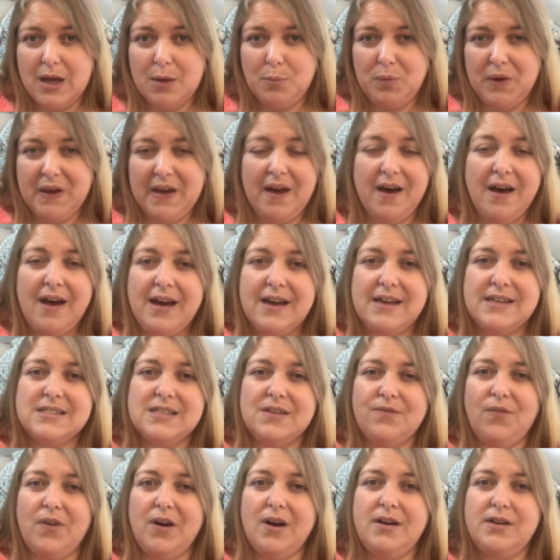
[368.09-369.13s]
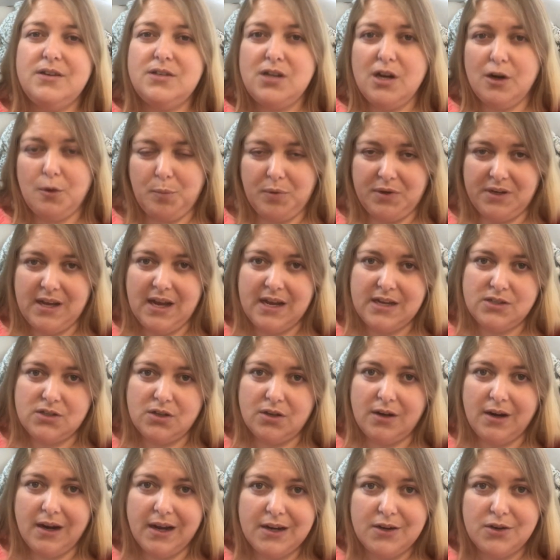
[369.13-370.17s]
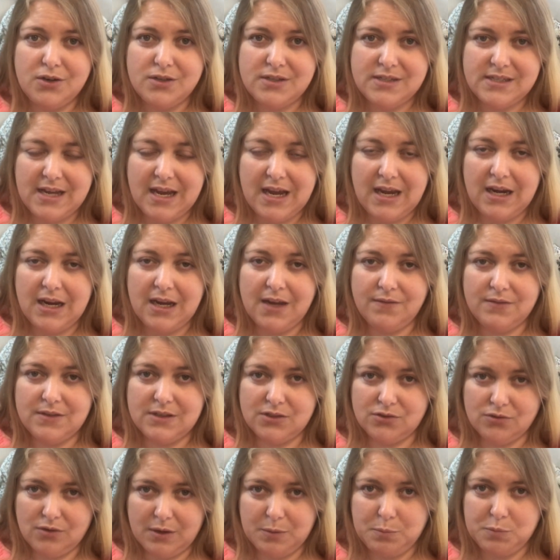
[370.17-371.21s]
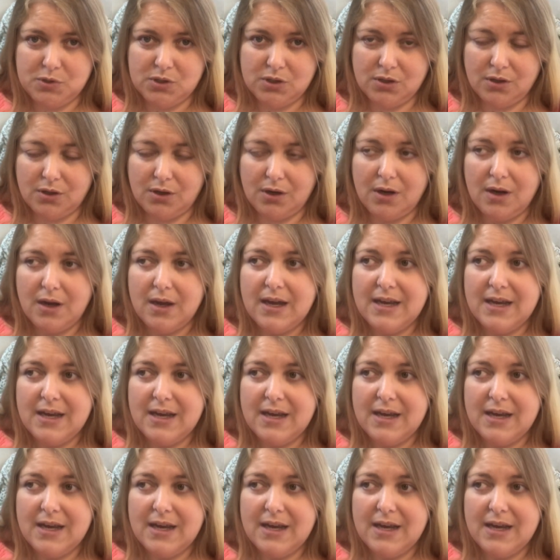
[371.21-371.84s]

Because if our interpretation or understanding of the scripture